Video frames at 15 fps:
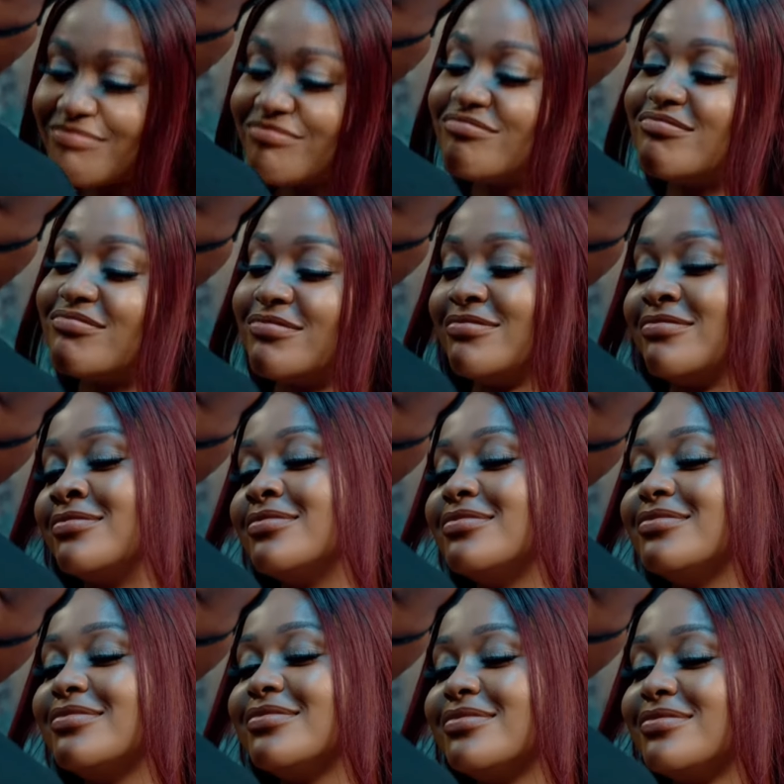
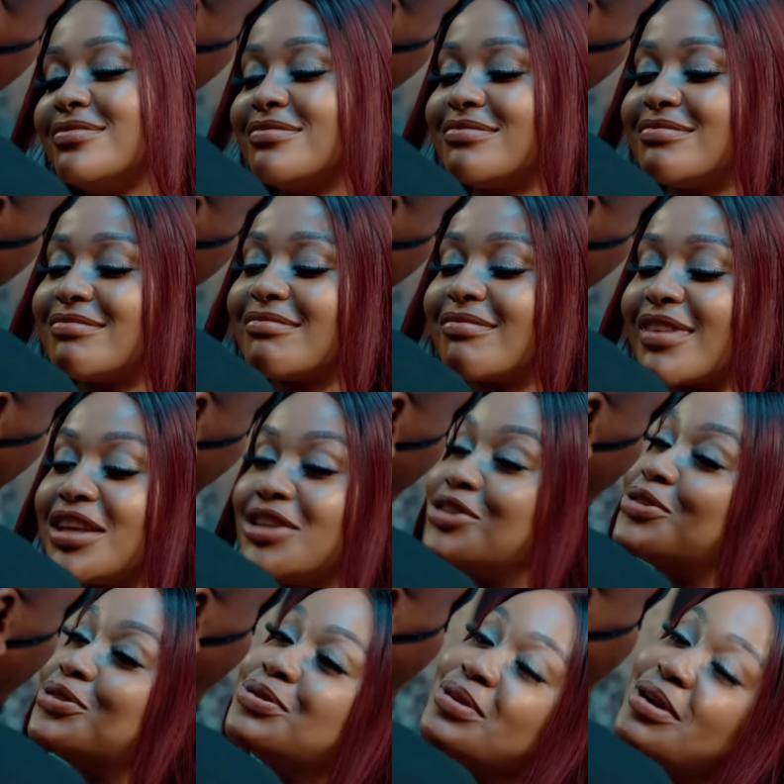Mm-hmm. And
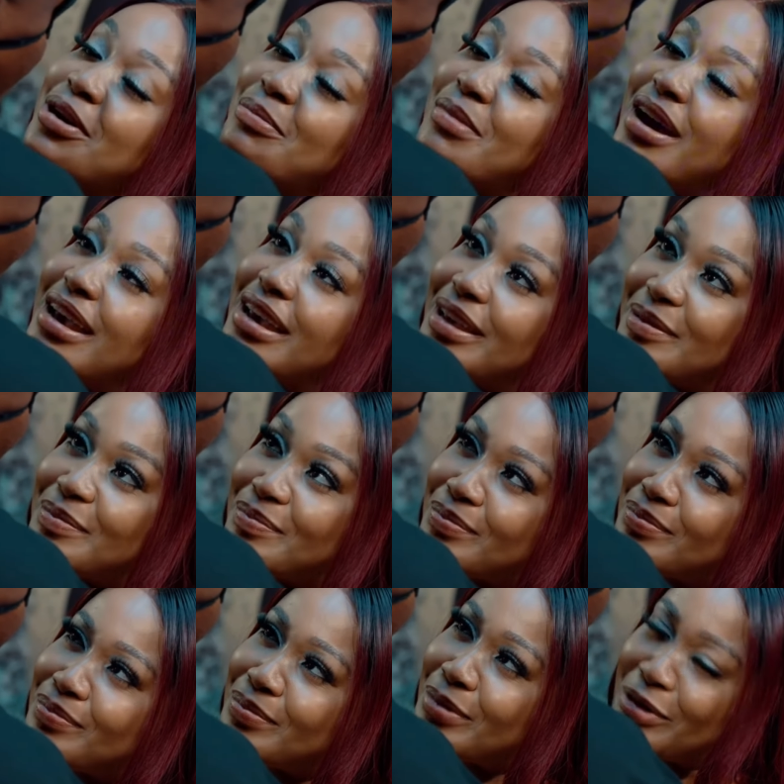you are my
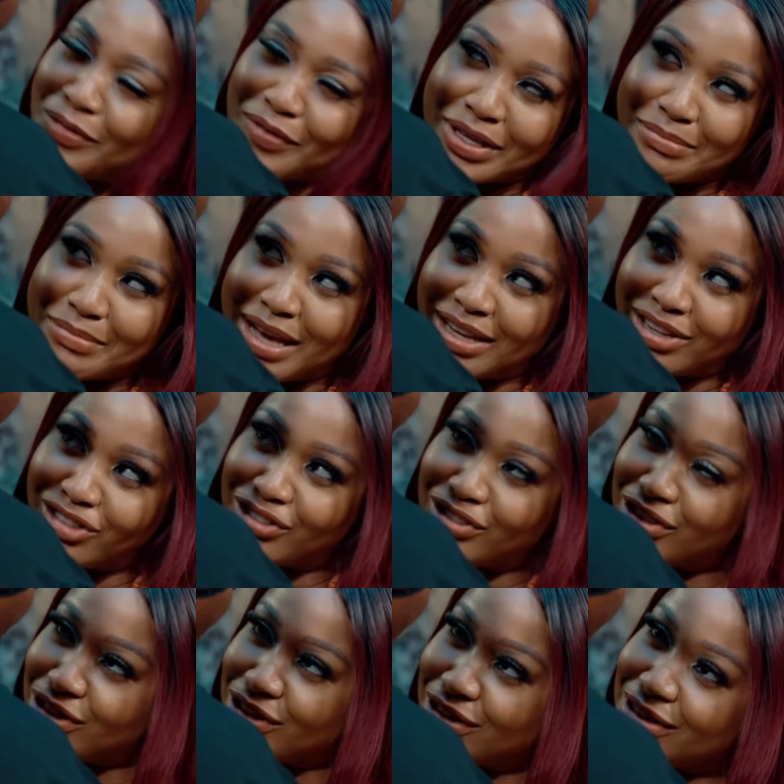perfect
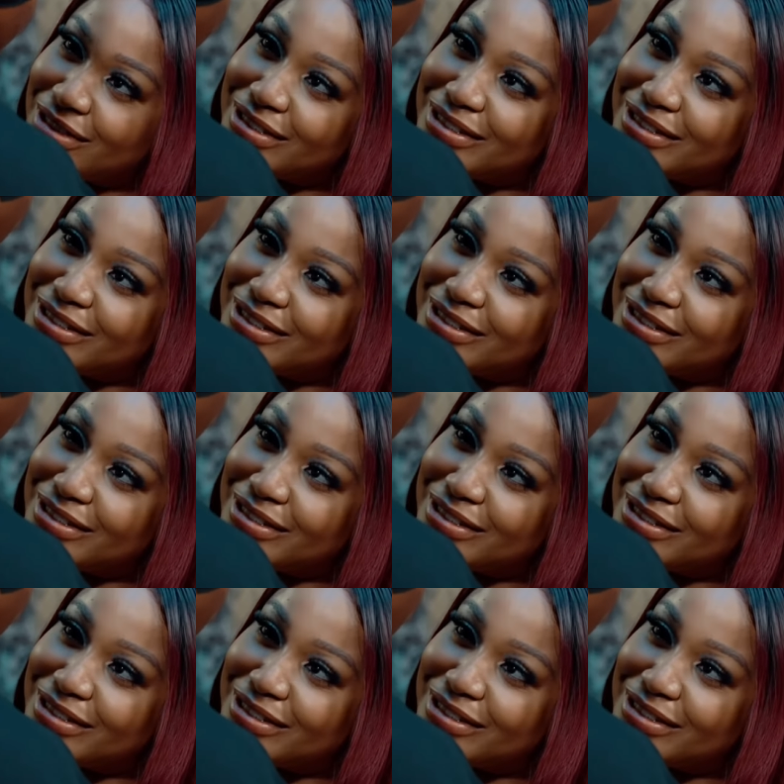match.